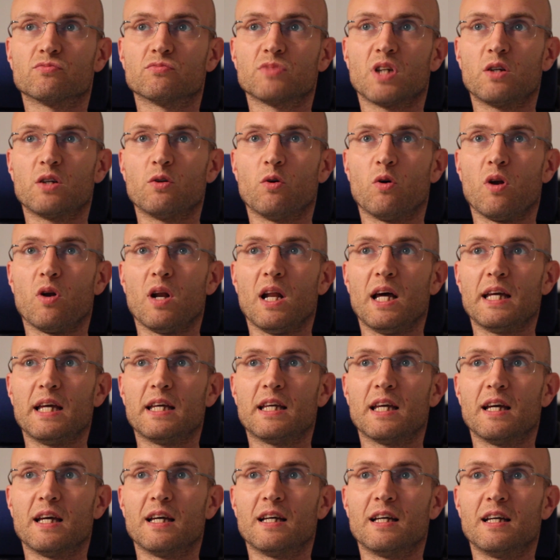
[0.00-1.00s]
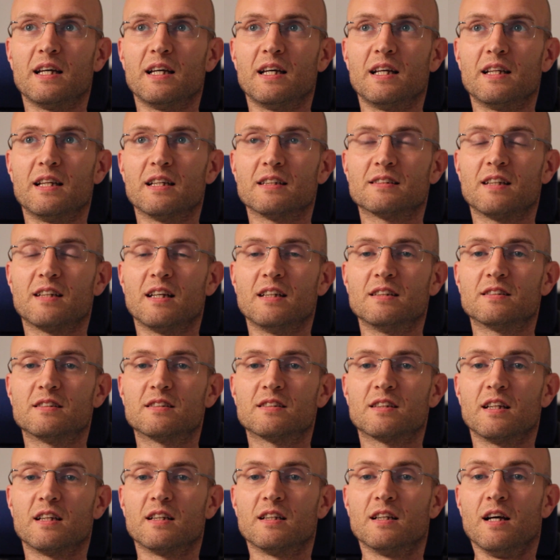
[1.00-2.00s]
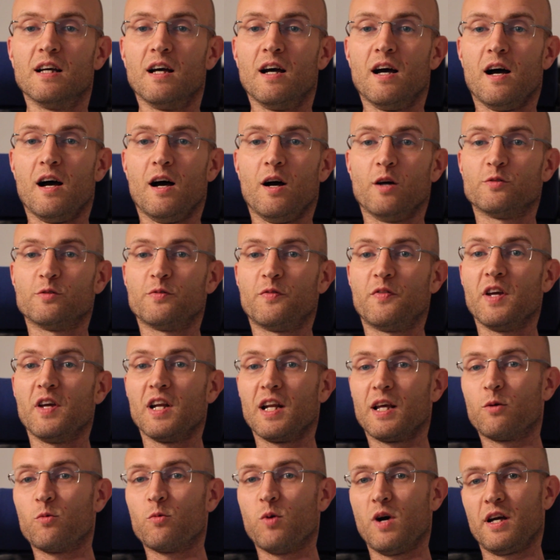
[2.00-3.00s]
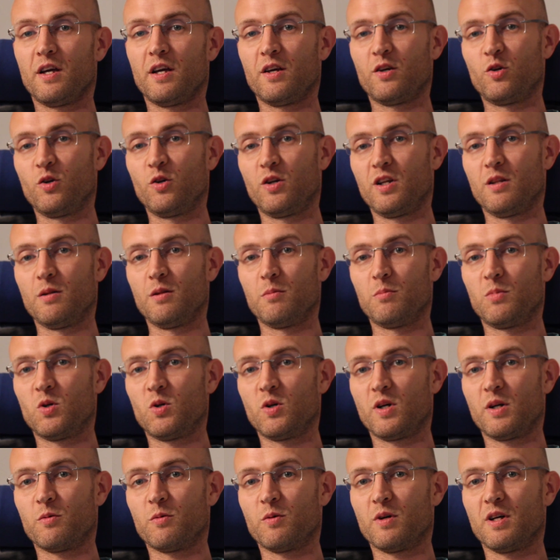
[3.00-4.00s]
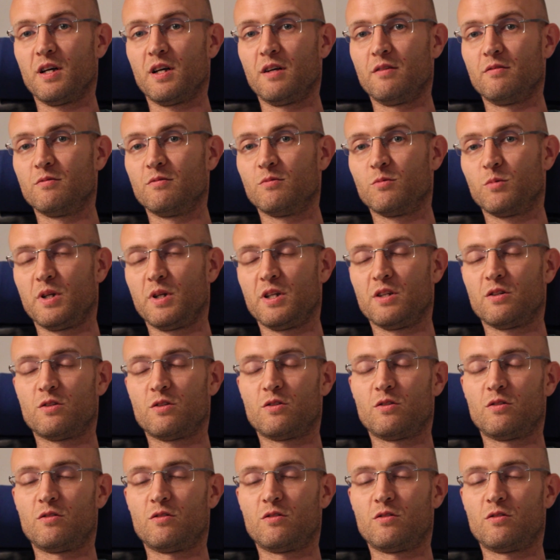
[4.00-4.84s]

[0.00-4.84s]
don't like it, in the sense that I was feeling quite good in the morning when I went